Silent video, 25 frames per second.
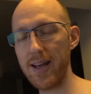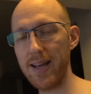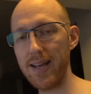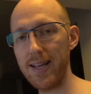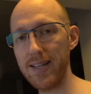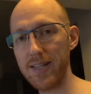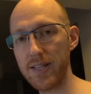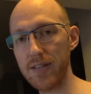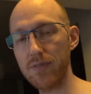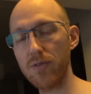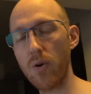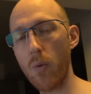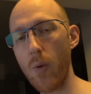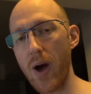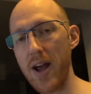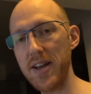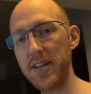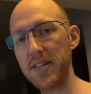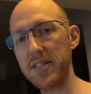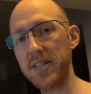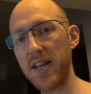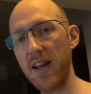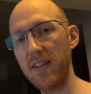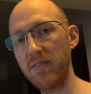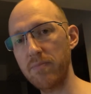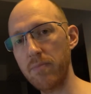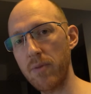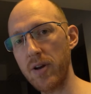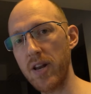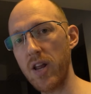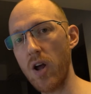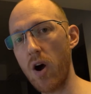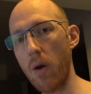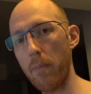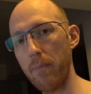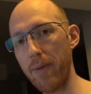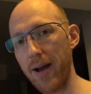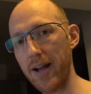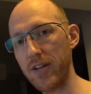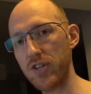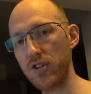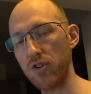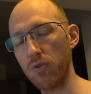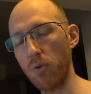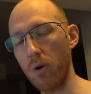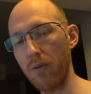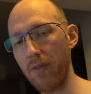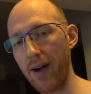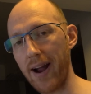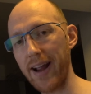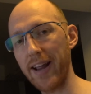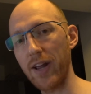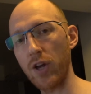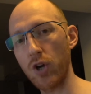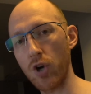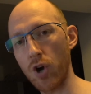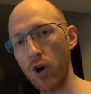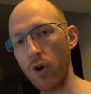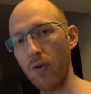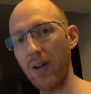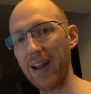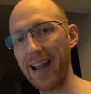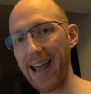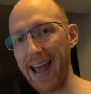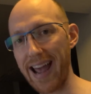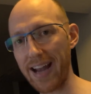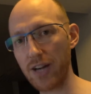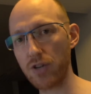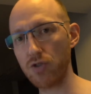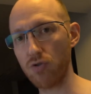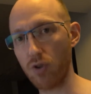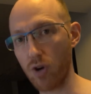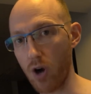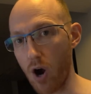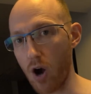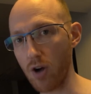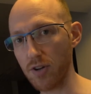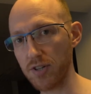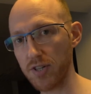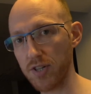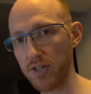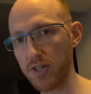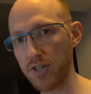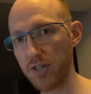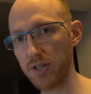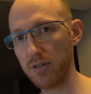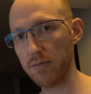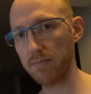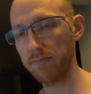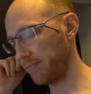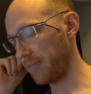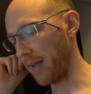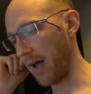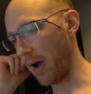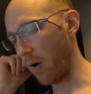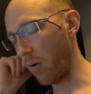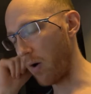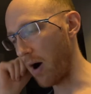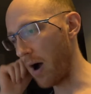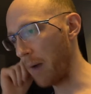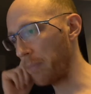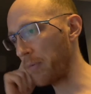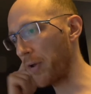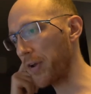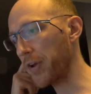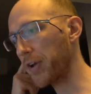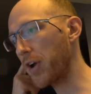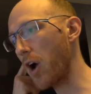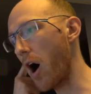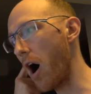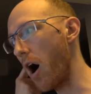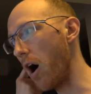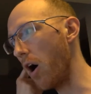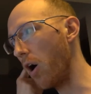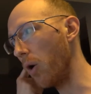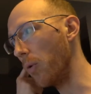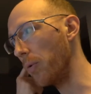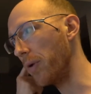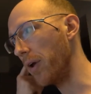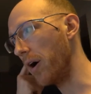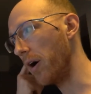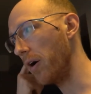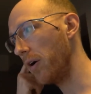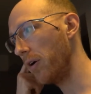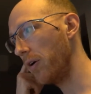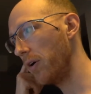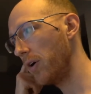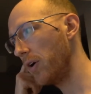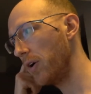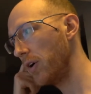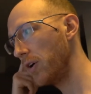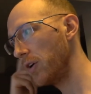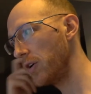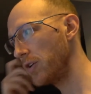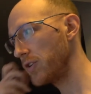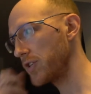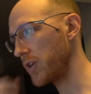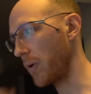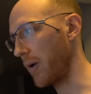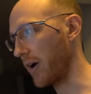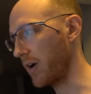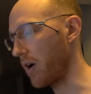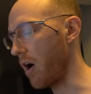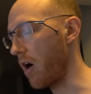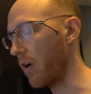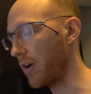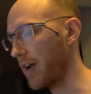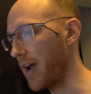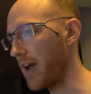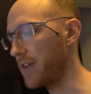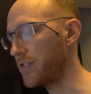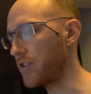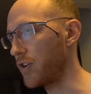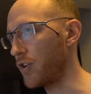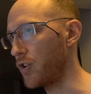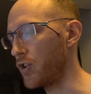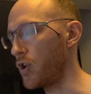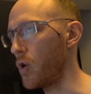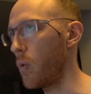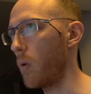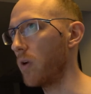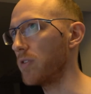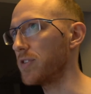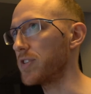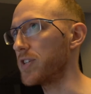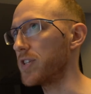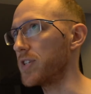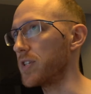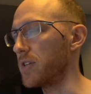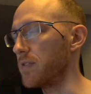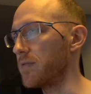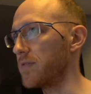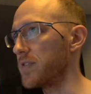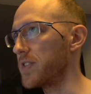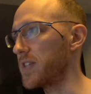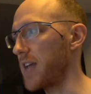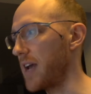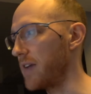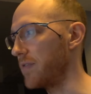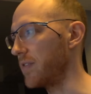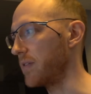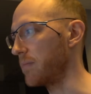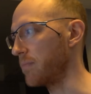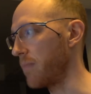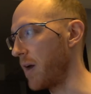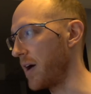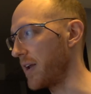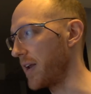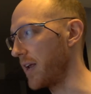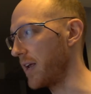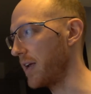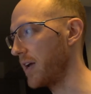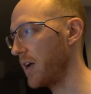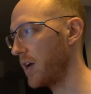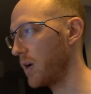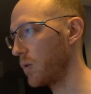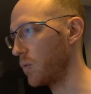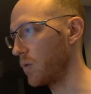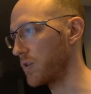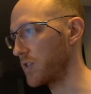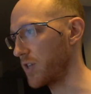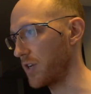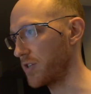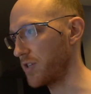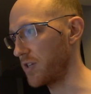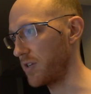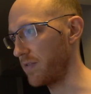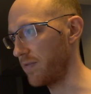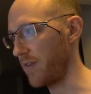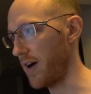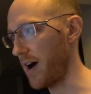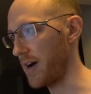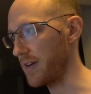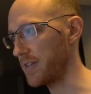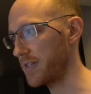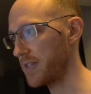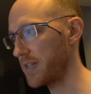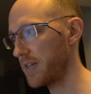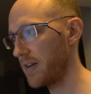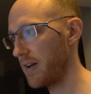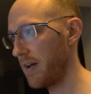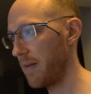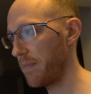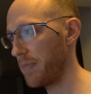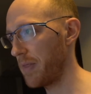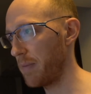Is there a way to save money on petrol without incurring extra costs? Now, I'm not a car owner, so I can't get into the nuances of saving money with such a device.